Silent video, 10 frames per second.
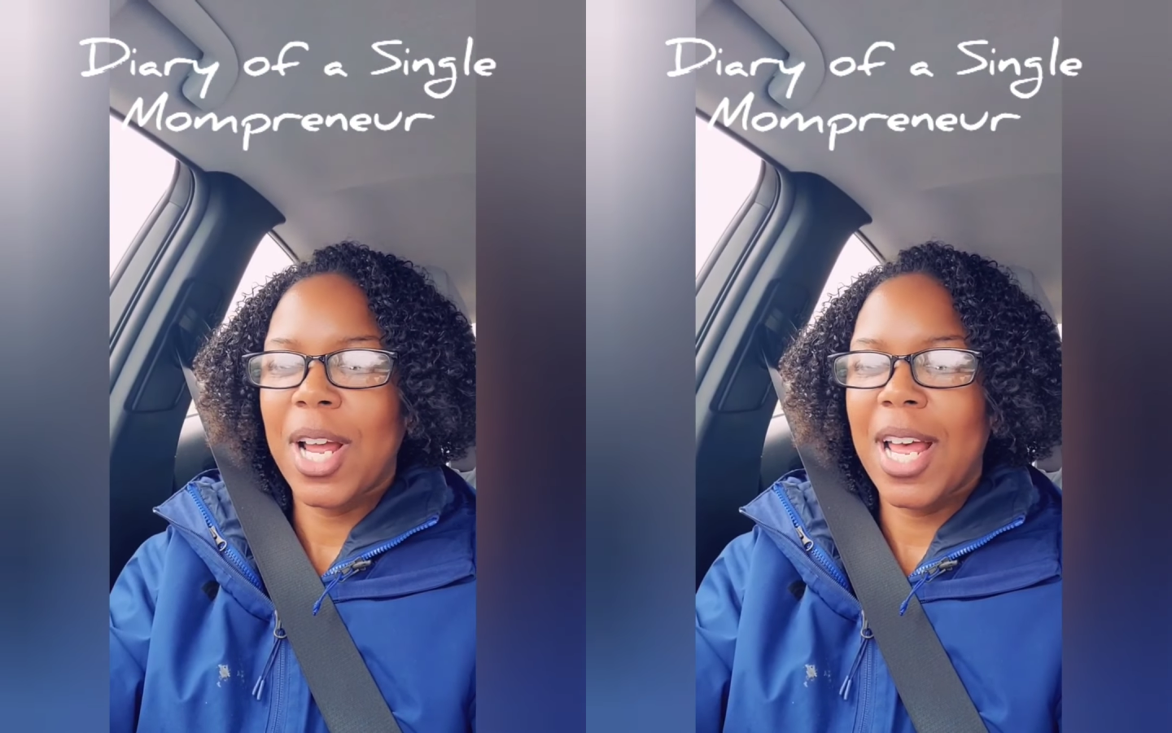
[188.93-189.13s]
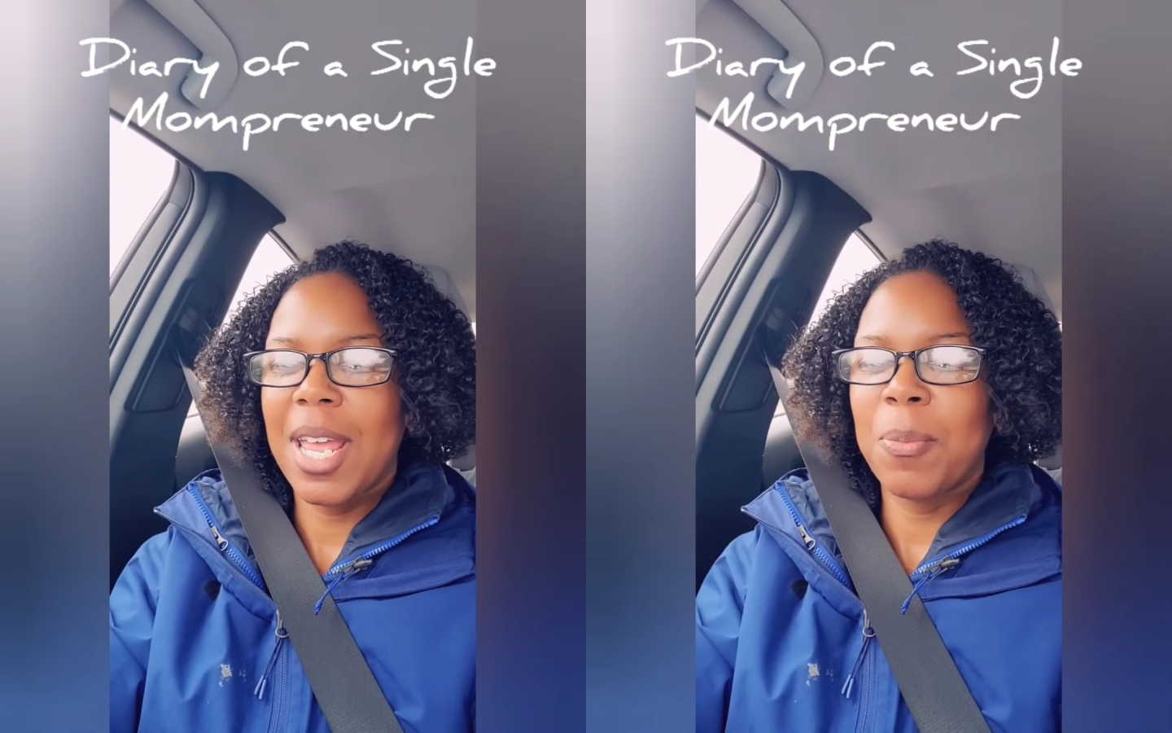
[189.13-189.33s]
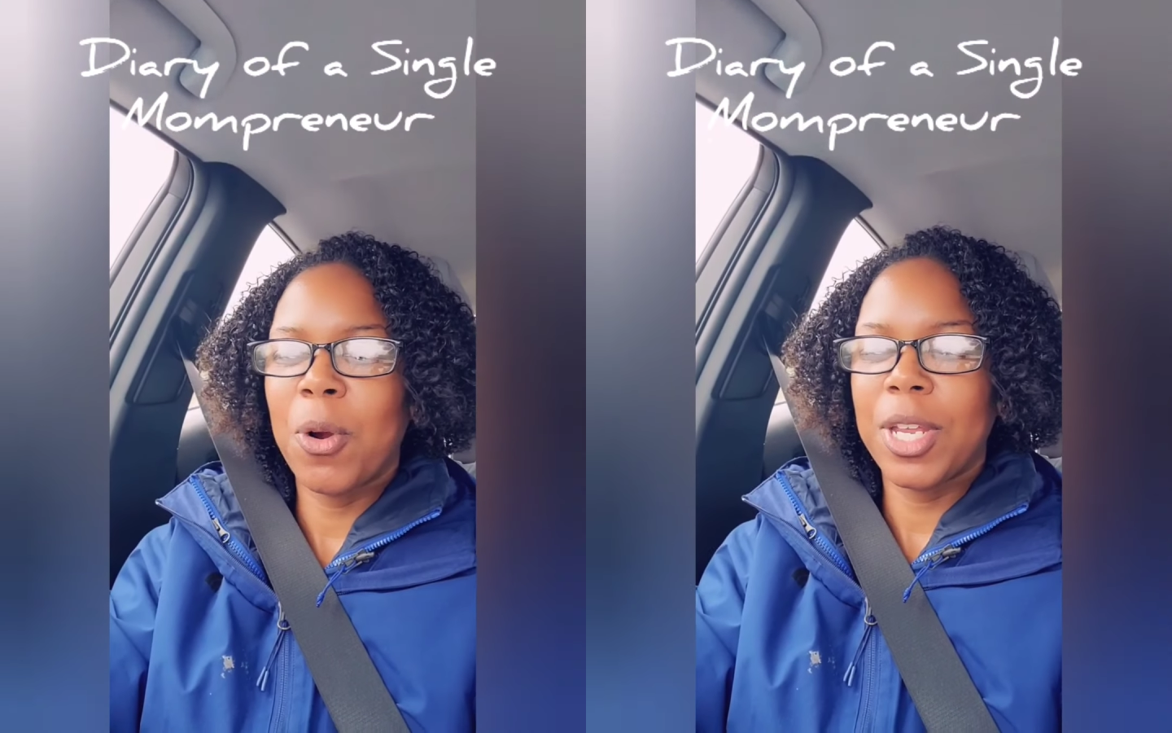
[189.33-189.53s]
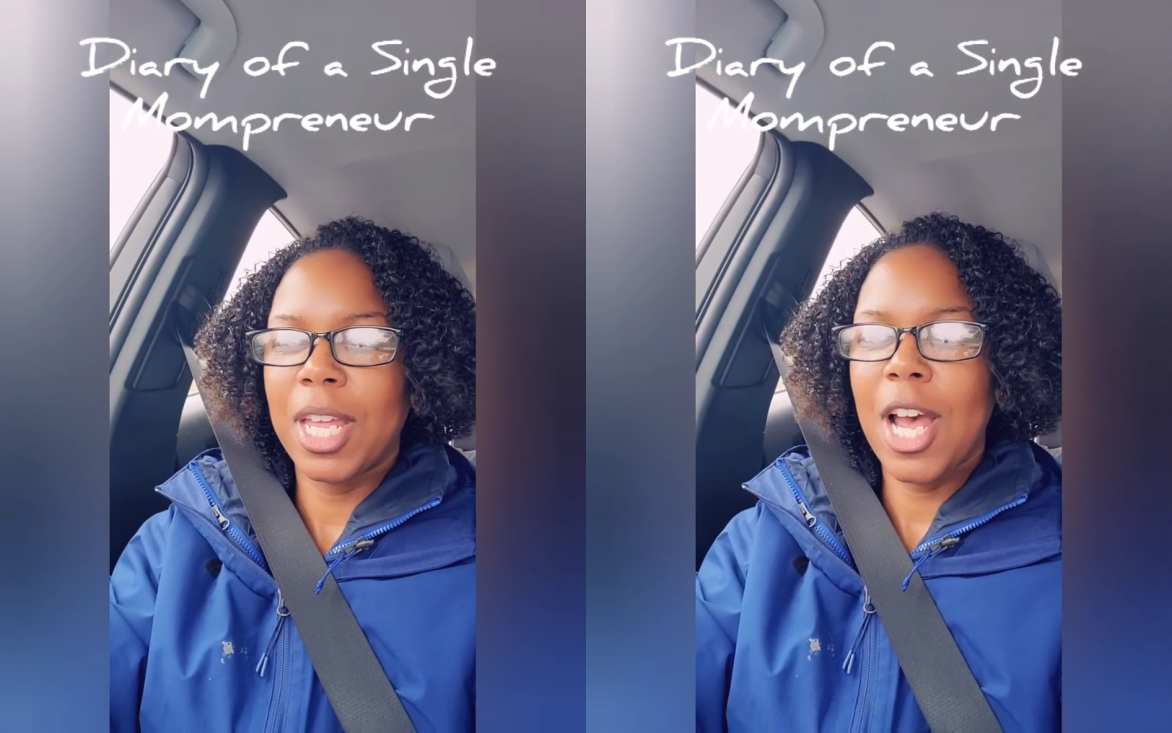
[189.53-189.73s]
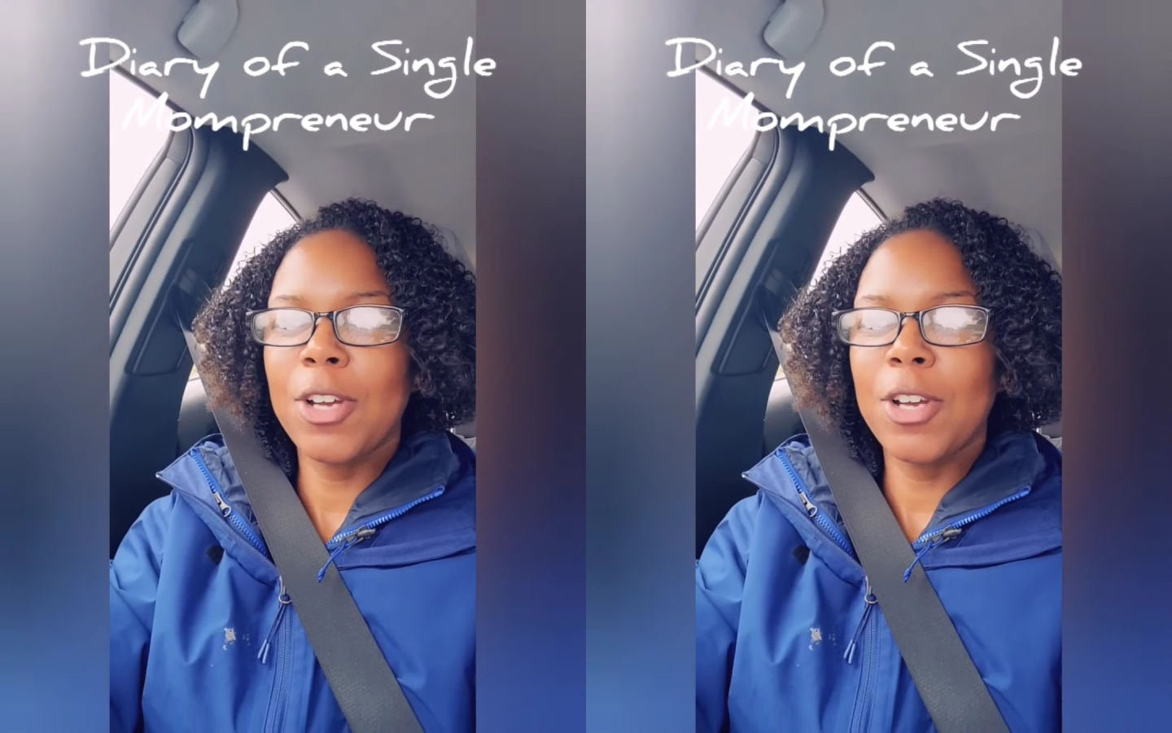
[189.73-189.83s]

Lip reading: I am working